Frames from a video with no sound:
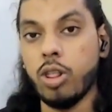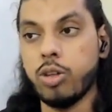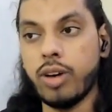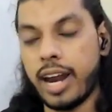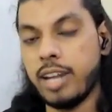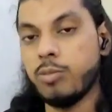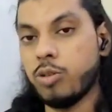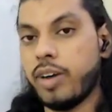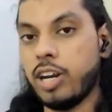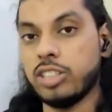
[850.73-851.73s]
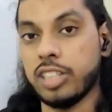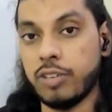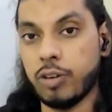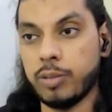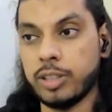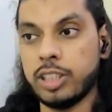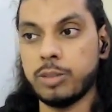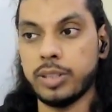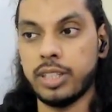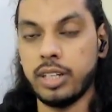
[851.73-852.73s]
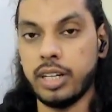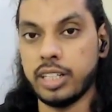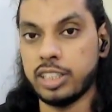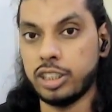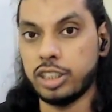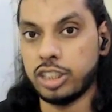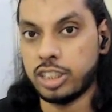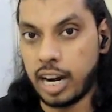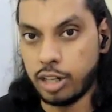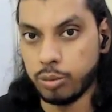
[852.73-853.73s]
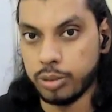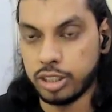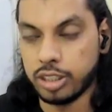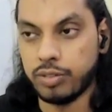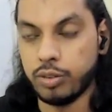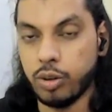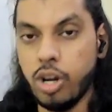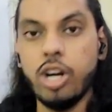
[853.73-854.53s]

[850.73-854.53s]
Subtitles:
Though adding more value is great for business, but then it doesn't start your business if you